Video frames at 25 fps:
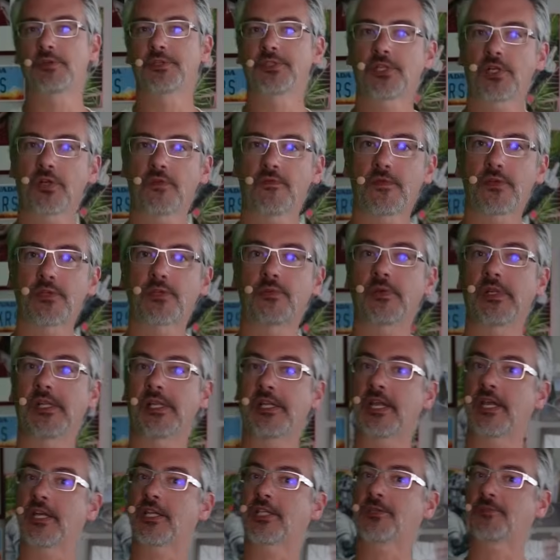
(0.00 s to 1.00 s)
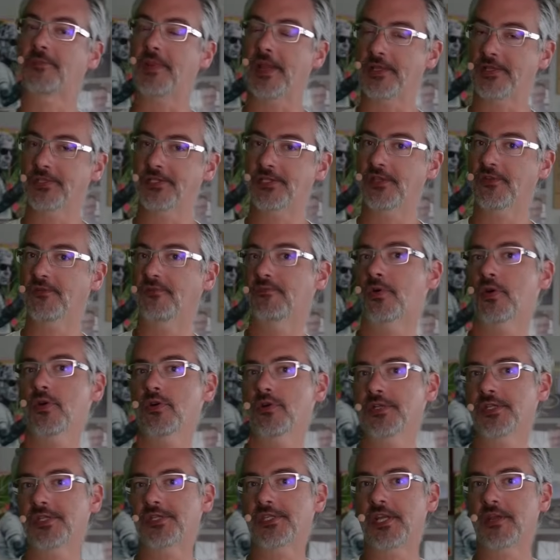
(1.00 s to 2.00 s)
Server is really expensive
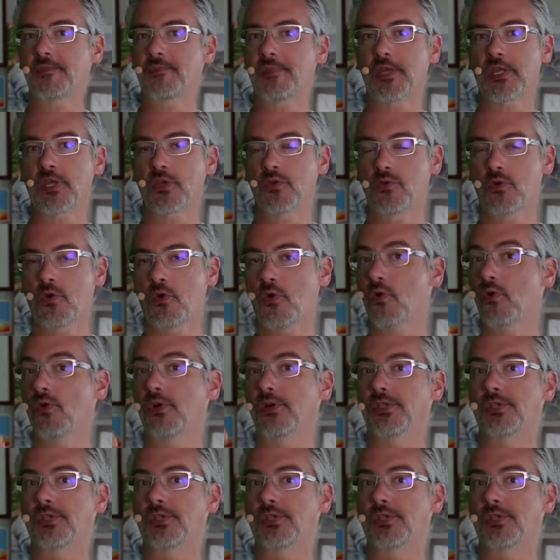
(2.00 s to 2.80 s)
per CPU core.